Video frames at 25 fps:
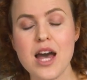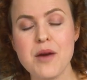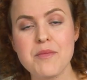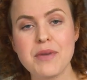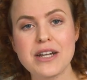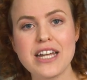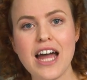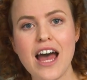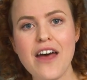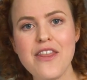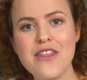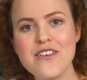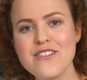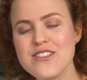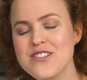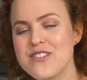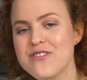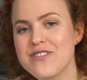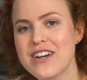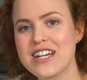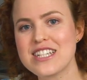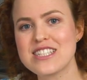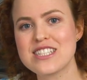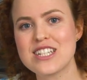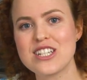But others
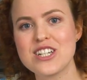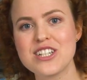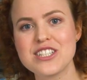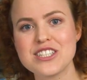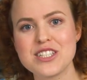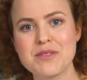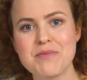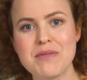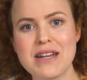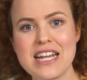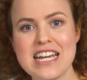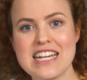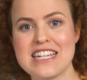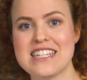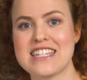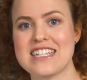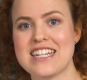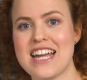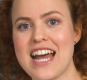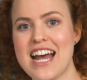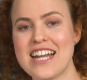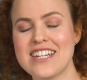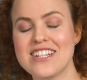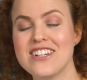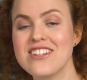of us learn to play as
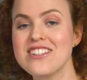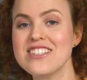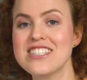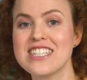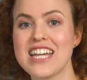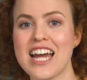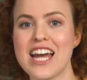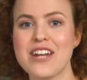an adult,